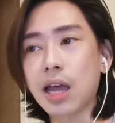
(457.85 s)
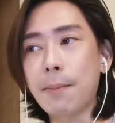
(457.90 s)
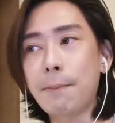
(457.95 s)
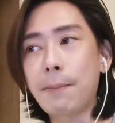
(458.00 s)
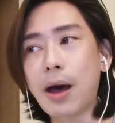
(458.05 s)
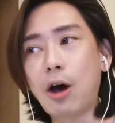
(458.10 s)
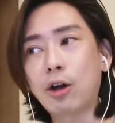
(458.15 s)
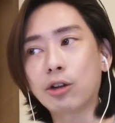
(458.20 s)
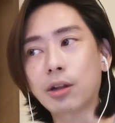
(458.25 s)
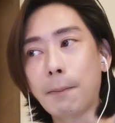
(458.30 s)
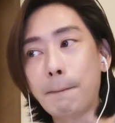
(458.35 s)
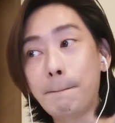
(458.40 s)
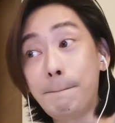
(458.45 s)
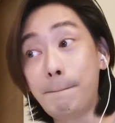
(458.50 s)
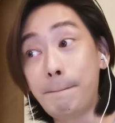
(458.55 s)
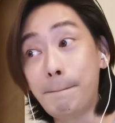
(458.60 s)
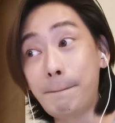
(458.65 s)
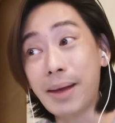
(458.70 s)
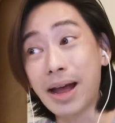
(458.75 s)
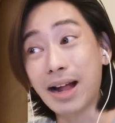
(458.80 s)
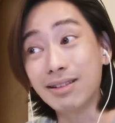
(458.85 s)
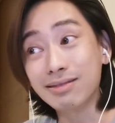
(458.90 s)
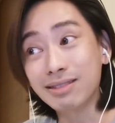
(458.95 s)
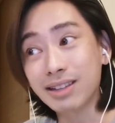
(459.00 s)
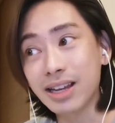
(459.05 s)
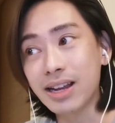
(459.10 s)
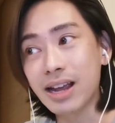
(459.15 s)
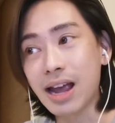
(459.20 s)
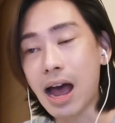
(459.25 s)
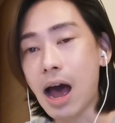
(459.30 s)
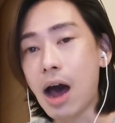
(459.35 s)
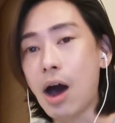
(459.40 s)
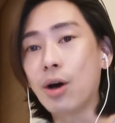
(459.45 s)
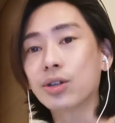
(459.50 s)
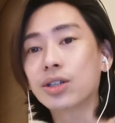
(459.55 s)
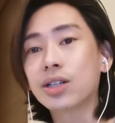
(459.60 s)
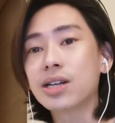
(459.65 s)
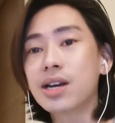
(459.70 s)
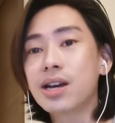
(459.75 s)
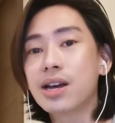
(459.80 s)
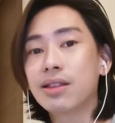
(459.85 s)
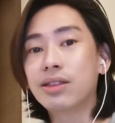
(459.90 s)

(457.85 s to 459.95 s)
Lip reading: about belting out